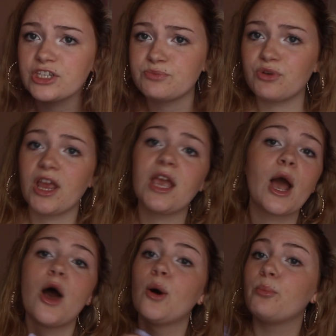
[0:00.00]
spring,
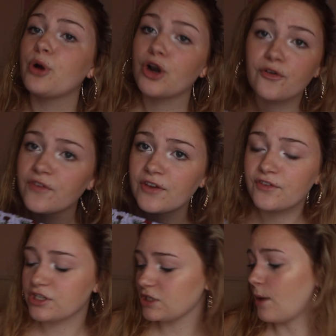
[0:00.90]
perfect
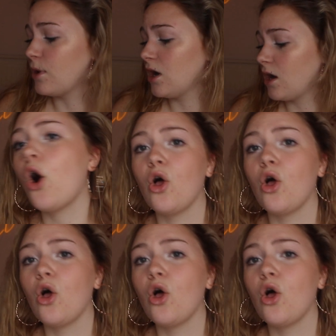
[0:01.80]
for summer.